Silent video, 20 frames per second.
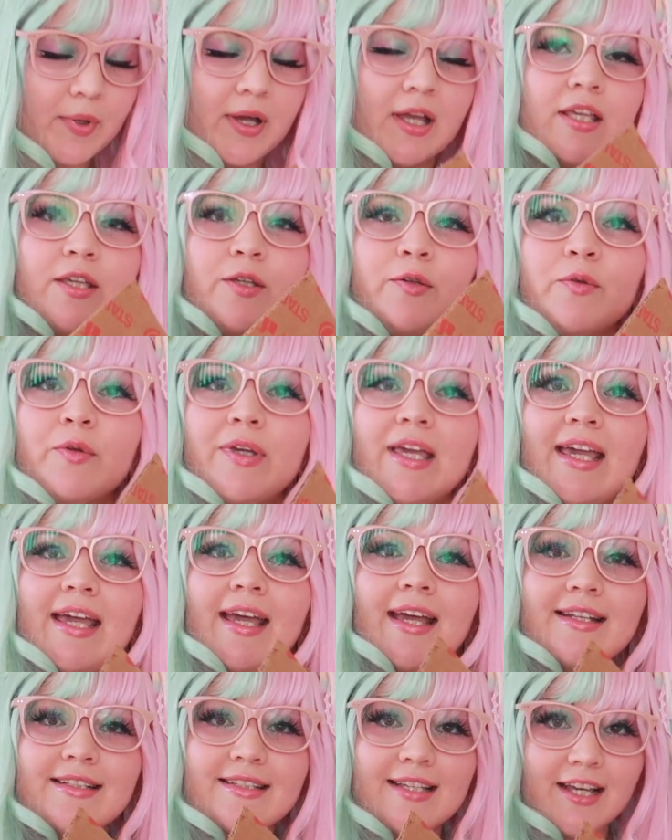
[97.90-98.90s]
but you
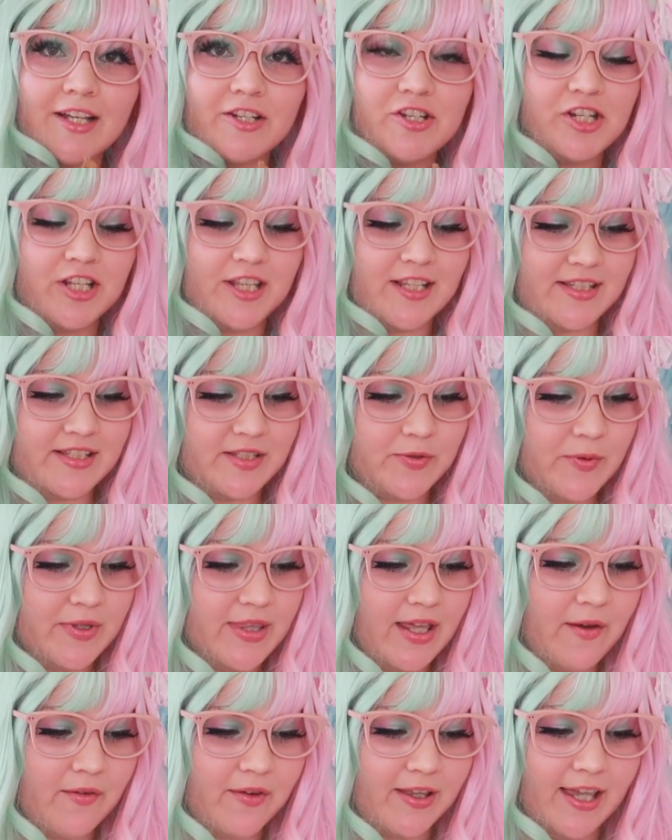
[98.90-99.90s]
can't touch this
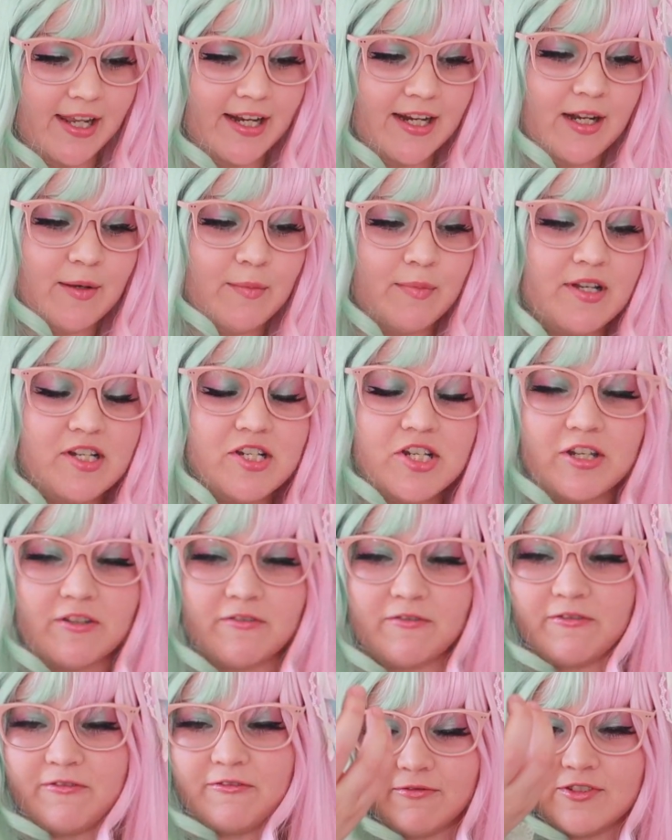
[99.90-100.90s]
without getting a bunch
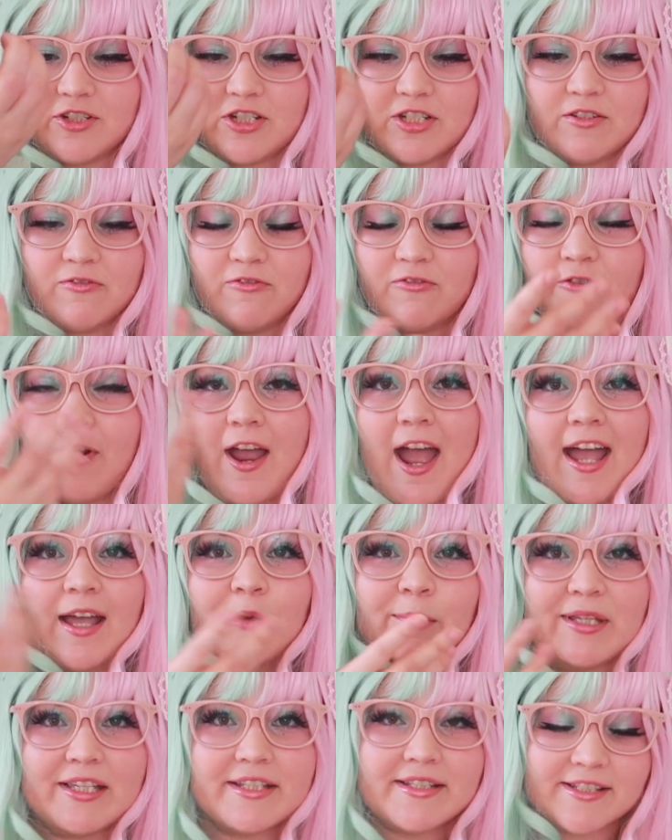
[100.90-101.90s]
of just
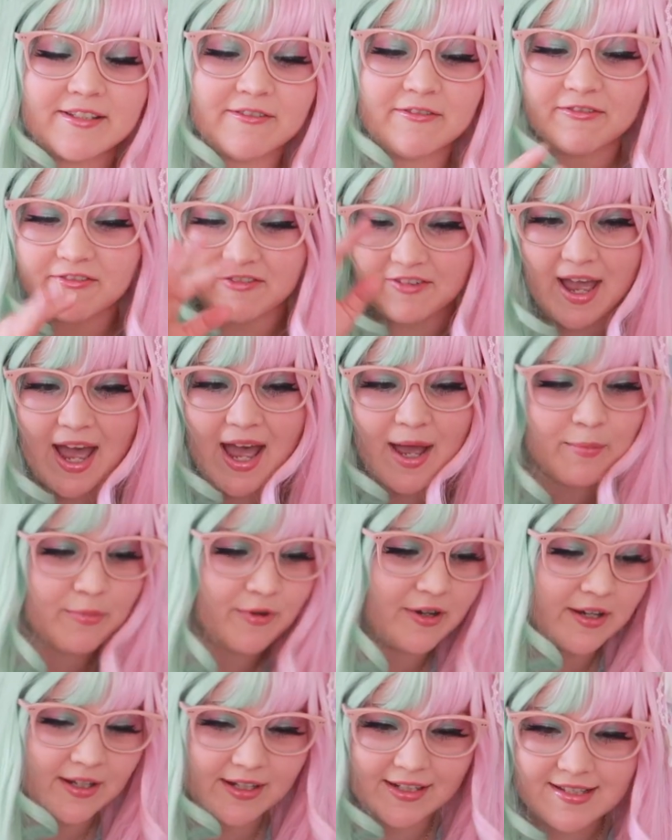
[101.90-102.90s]
fragments of
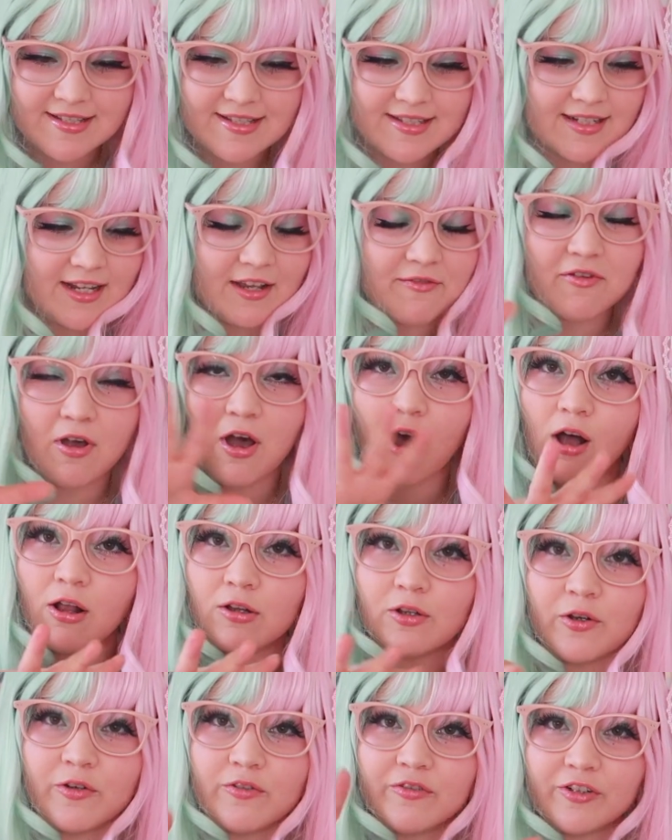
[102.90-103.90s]
fabric and stuff
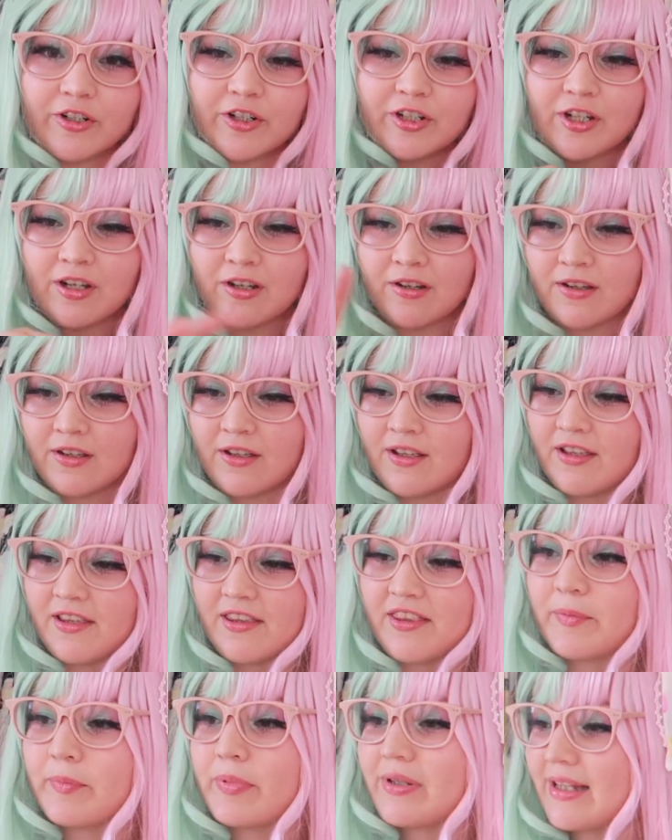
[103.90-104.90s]
all over
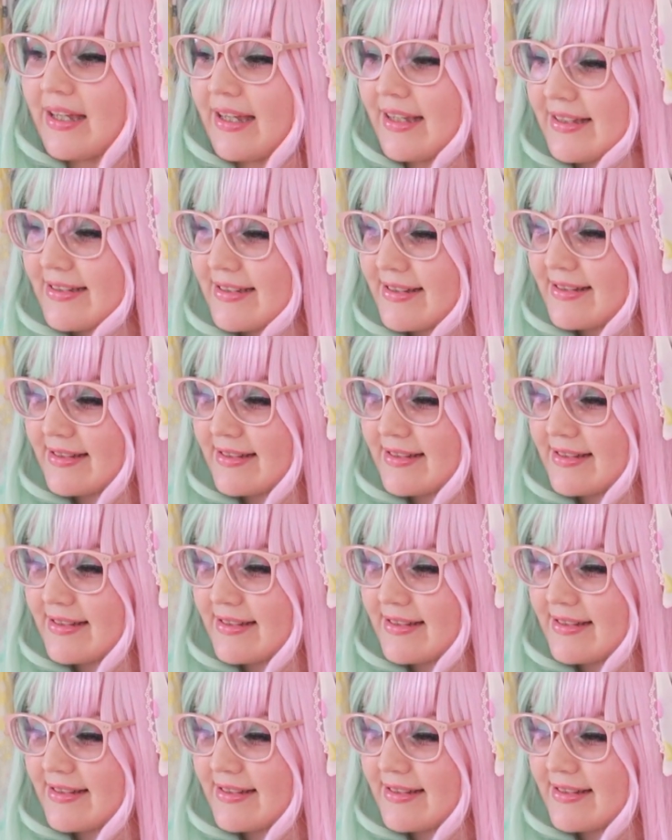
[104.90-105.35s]
the place.